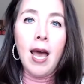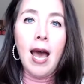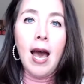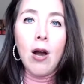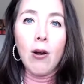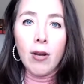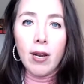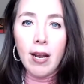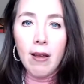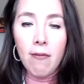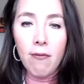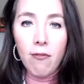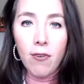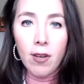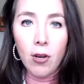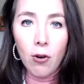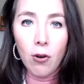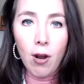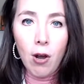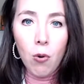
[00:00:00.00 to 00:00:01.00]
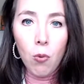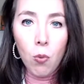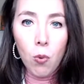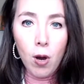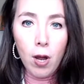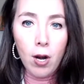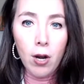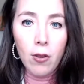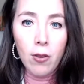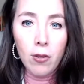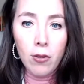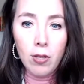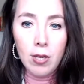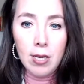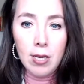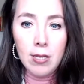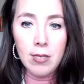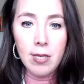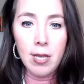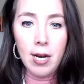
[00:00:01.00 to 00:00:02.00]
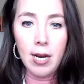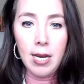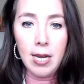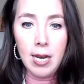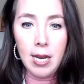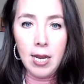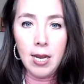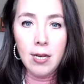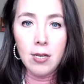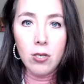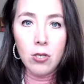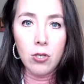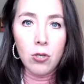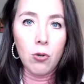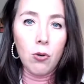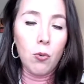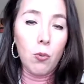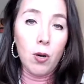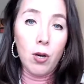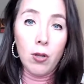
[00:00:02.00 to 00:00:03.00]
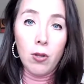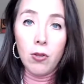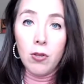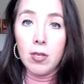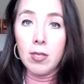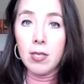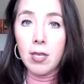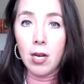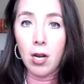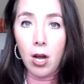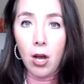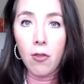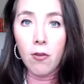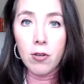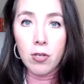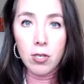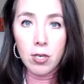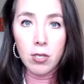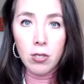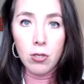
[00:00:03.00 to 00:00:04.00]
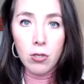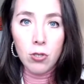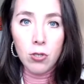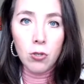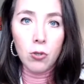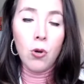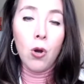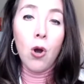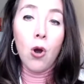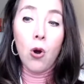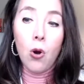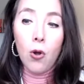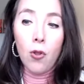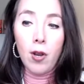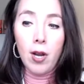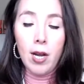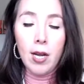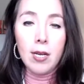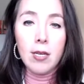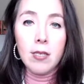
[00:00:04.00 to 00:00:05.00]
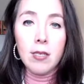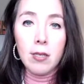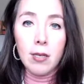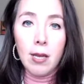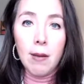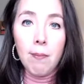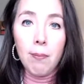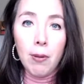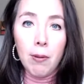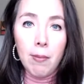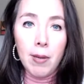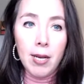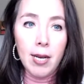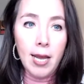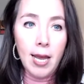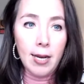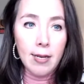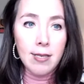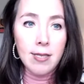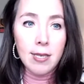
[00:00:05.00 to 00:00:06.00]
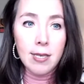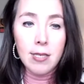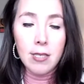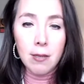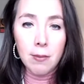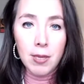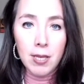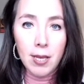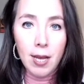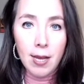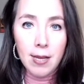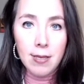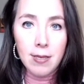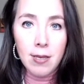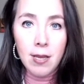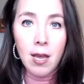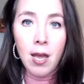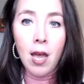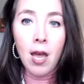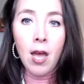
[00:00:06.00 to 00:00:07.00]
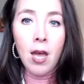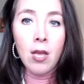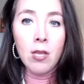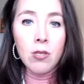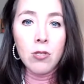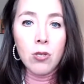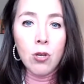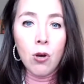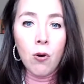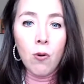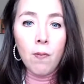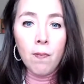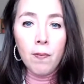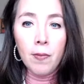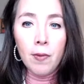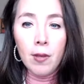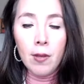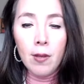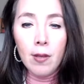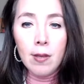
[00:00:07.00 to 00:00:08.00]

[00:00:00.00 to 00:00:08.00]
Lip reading: How can I figure out what are the things that I need to do and what are the things that others need to do or that I need to implement and systematize? So